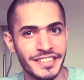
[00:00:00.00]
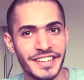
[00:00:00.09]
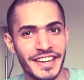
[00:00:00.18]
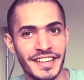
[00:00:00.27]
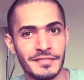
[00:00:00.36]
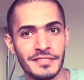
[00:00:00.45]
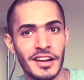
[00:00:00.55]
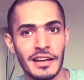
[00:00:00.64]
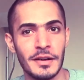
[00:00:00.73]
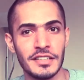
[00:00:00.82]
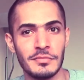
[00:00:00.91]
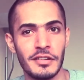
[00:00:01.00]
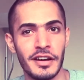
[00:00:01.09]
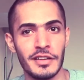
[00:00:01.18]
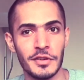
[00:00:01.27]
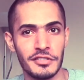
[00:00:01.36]
You can't talk about
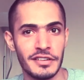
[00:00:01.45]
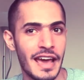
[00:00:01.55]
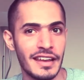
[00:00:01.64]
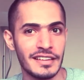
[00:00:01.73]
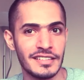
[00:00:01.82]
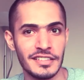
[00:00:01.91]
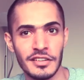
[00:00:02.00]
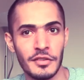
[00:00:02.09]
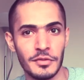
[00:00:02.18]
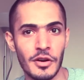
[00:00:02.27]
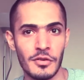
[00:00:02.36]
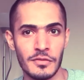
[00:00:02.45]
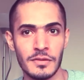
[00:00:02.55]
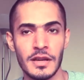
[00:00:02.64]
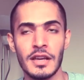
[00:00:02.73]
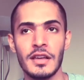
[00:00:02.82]
sobriety when you're an addict. You don't know.
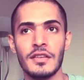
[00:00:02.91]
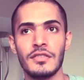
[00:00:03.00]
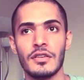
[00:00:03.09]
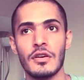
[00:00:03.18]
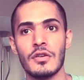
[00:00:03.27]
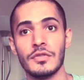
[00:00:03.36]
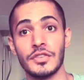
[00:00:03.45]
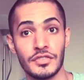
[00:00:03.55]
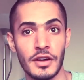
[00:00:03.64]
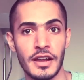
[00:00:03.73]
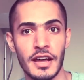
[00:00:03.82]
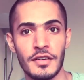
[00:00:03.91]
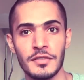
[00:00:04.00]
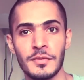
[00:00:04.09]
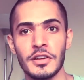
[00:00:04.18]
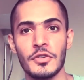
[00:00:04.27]
So just try it out.
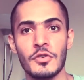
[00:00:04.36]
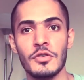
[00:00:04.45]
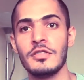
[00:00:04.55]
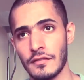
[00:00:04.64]
It's pretty cool.